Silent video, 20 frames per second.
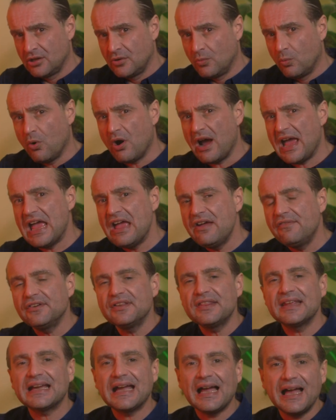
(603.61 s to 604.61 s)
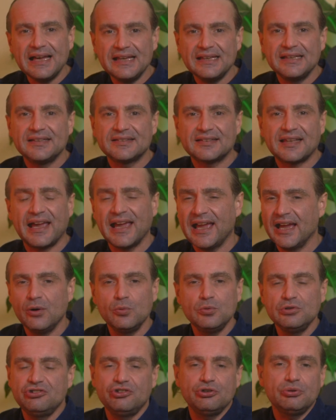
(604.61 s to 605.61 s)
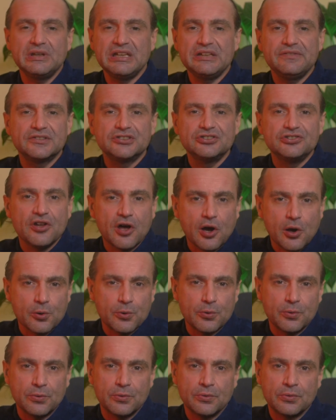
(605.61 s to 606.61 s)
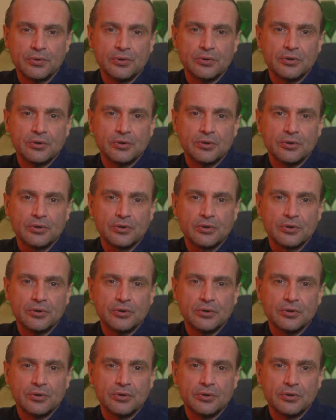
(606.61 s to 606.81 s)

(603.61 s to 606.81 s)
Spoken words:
Whatever the case, how would you even know?